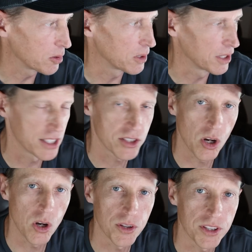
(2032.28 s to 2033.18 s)
through and lists
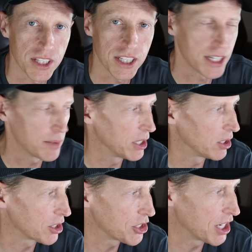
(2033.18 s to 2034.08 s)
all the
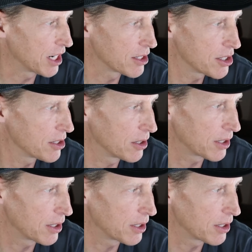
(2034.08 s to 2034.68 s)
email exchange.